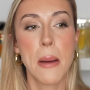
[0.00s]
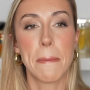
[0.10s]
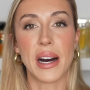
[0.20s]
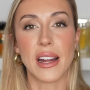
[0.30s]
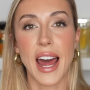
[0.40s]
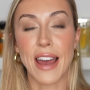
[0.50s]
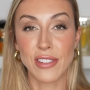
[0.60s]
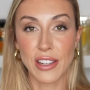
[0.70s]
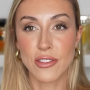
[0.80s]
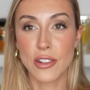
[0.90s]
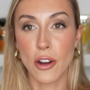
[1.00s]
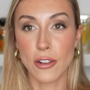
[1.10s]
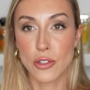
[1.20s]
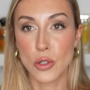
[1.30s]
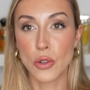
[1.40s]
But I've gifted her
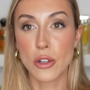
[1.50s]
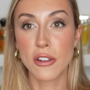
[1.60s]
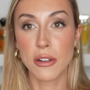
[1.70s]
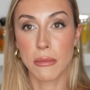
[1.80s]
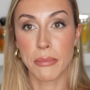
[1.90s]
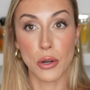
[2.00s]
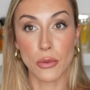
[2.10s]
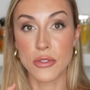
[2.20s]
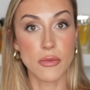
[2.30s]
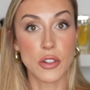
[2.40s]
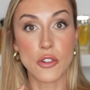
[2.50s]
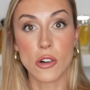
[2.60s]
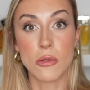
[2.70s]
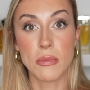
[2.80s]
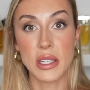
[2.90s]
two bottles of the
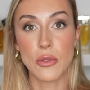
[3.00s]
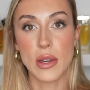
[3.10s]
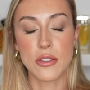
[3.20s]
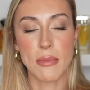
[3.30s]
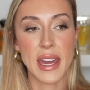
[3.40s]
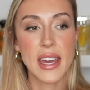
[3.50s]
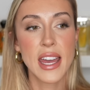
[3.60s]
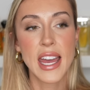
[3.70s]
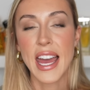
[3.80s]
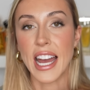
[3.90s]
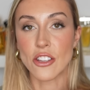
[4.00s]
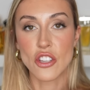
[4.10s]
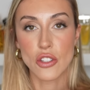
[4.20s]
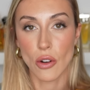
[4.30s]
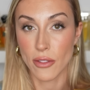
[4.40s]
normal Minuit et Demi and
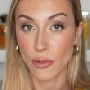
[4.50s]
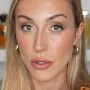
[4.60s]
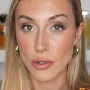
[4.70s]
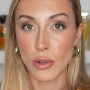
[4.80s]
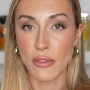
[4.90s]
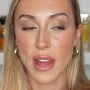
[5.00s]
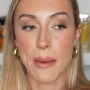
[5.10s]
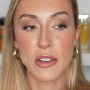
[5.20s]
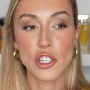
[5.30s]
she's gone through two of them.